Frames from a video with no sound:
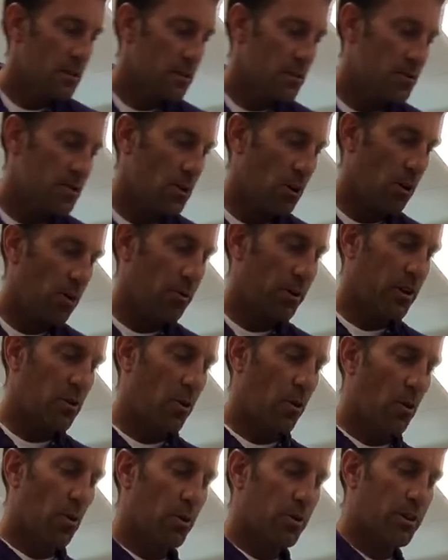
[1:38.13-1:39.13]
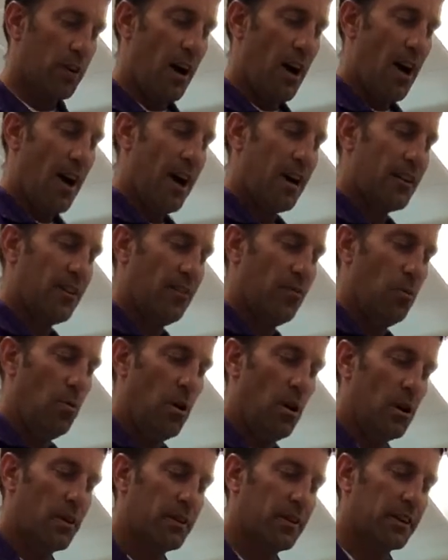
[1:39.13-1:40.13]
So record the height of
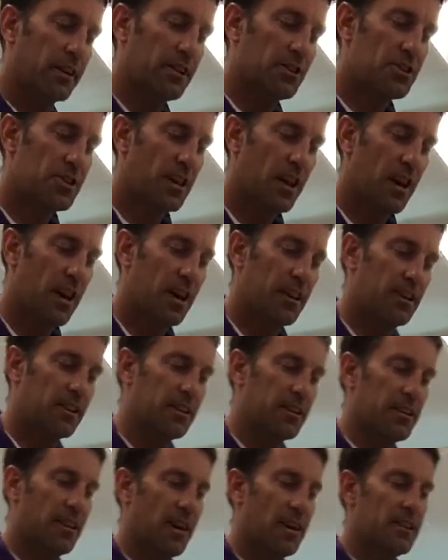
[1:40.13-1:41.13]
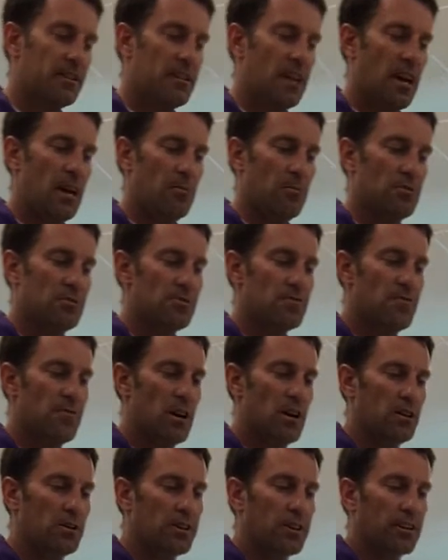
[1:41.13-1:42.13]
water in each can in the data tables.
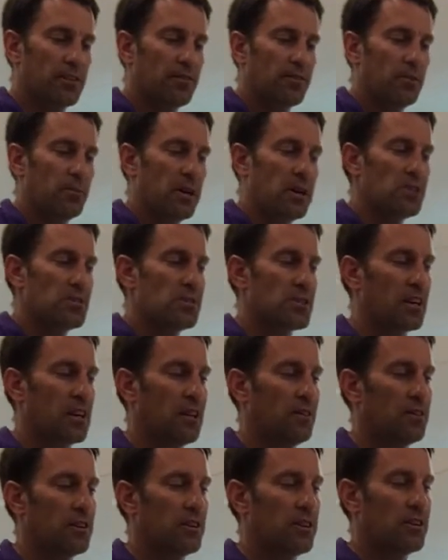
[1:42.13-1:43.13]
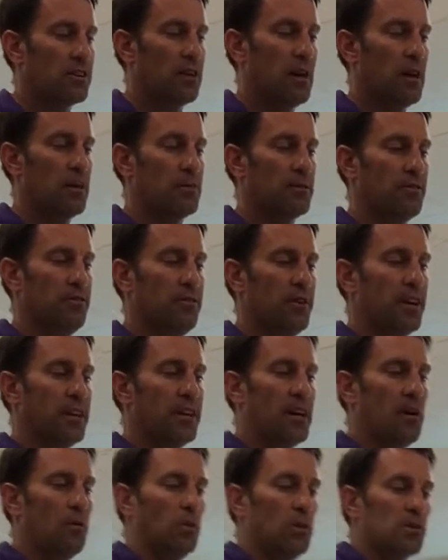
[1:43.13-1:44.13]
Follow the information given in the table to find
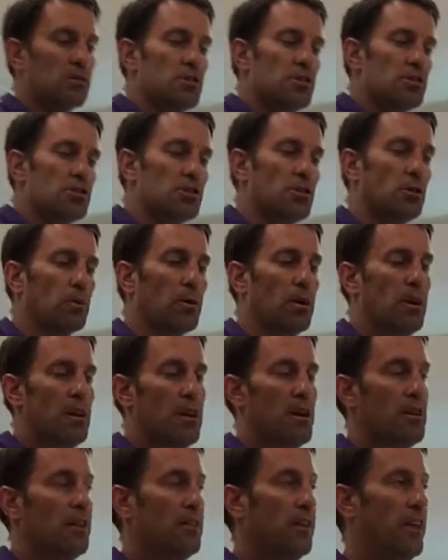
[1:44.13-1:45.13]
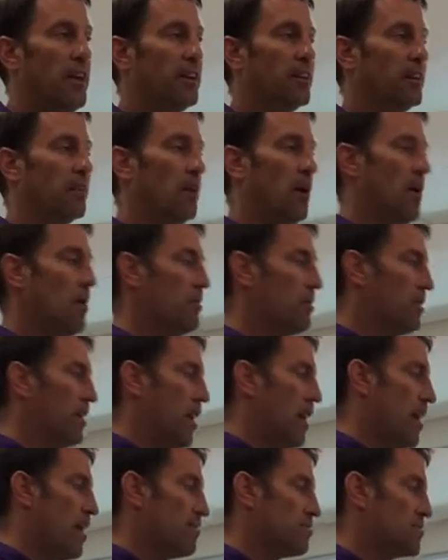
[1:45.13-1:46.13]
out what to do. Then in all
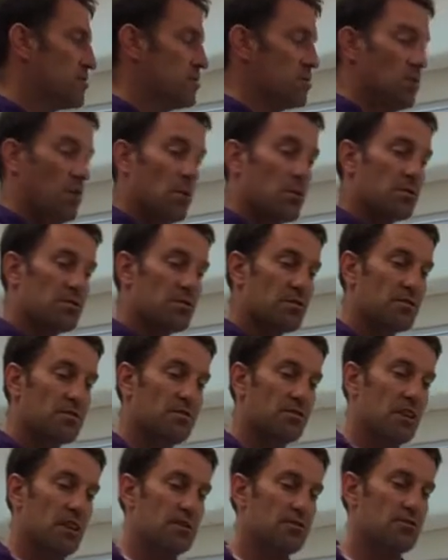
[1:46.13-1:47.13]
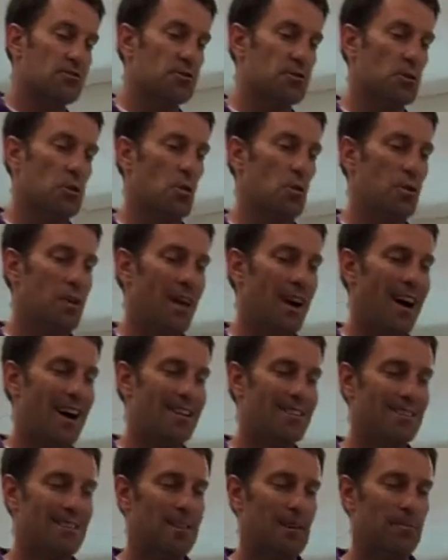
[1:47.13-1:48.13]
caps, you notice it says, do
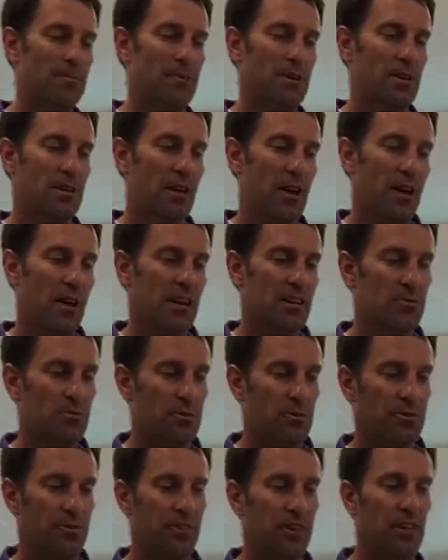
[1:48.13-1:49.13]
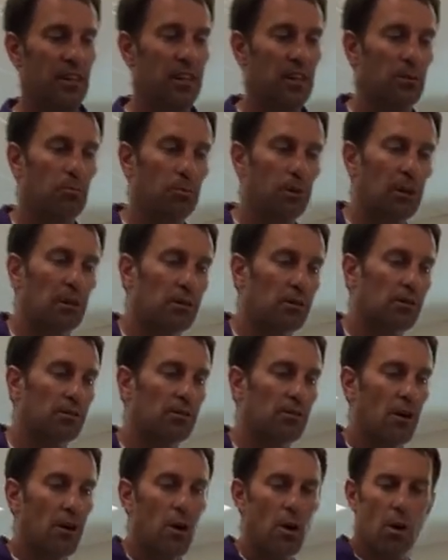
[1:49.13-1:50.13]
not tip the cans when filling the
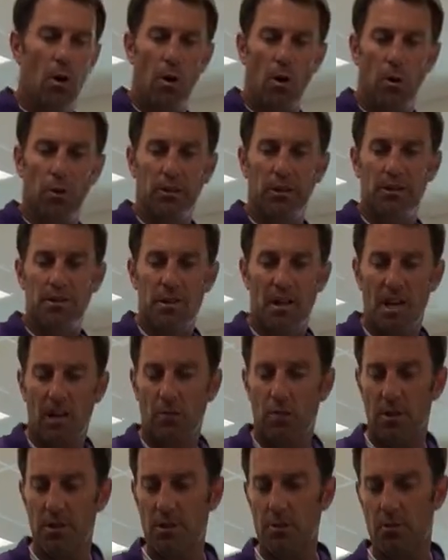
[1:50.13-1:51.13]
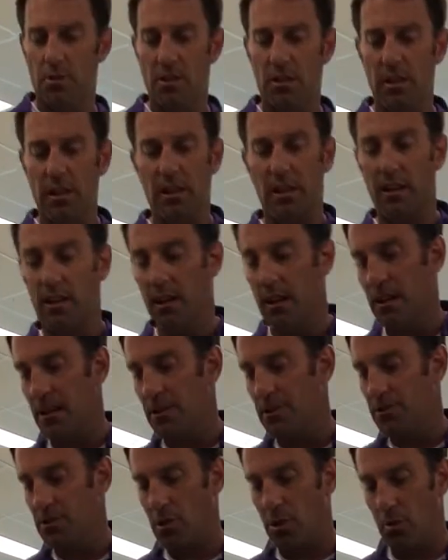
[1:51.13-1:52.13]
beakers. Only take what you can get.
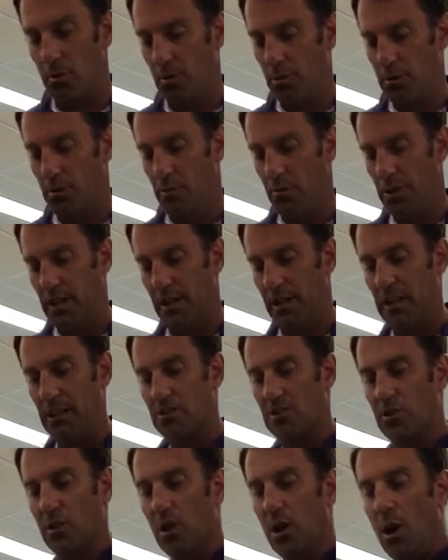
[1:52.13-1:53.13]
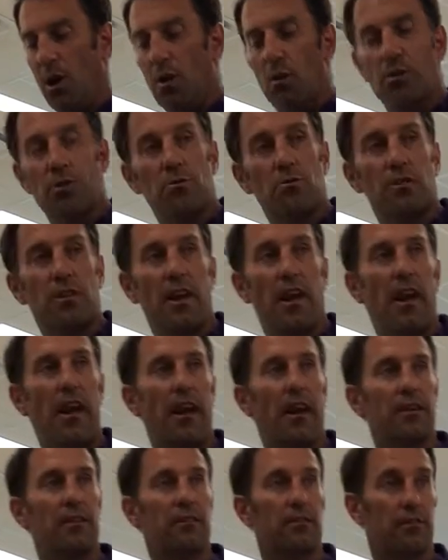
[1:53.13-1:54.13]
So when it gets low, you
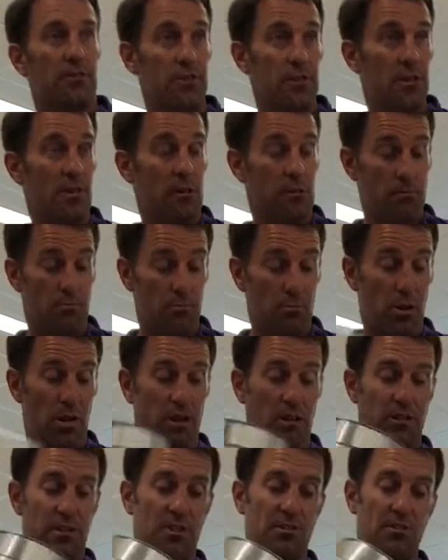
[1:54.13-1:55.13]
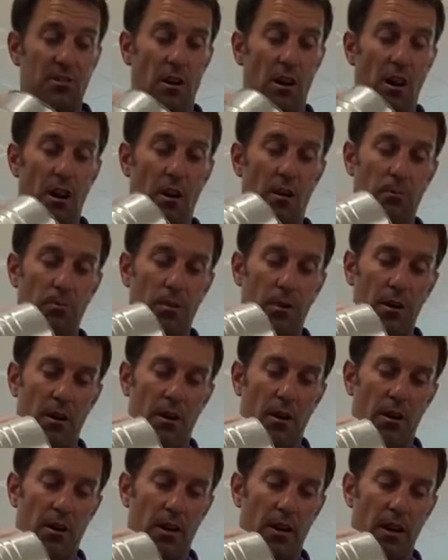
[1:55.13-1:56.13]
can't pick this up
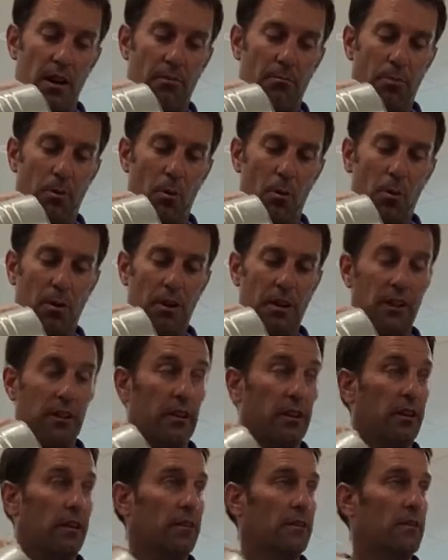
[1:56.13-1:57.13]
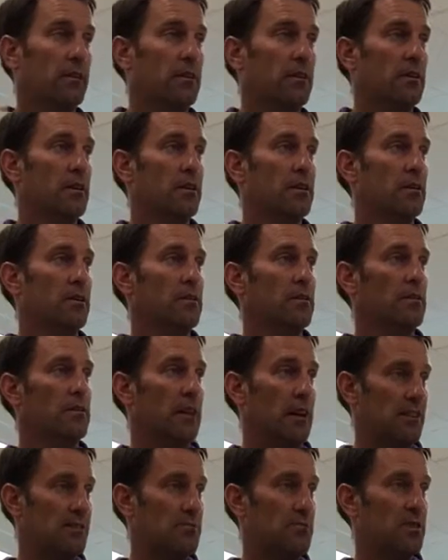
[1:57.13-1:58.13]
and pour it in there.
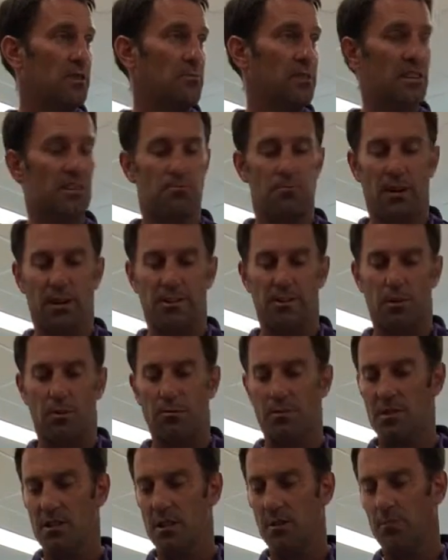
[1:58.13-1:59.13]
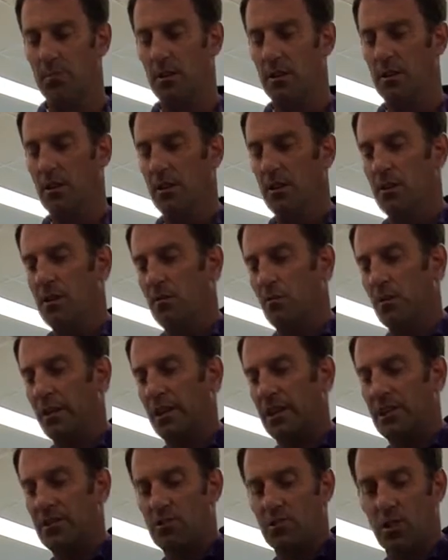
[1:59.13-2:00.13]
That's what it means by don't tip it. When
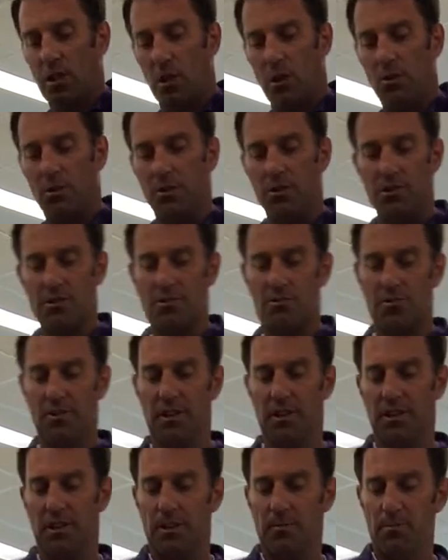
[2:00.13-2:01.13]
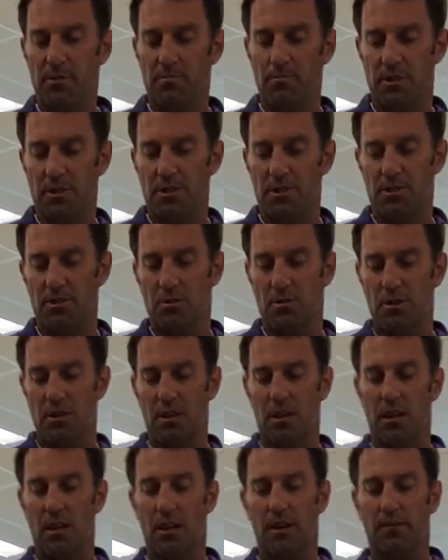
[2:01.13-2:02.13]
it gets low, you just fill it up as much as you can
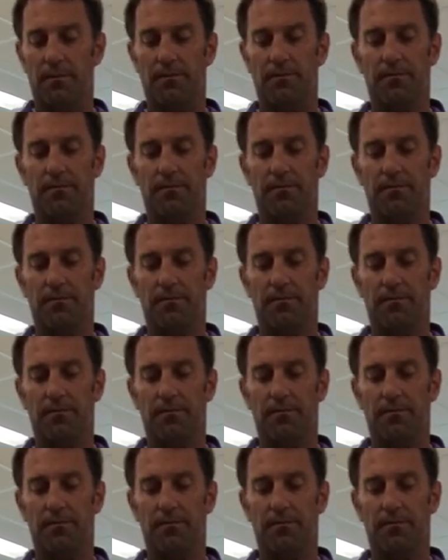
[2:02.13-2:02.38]
get.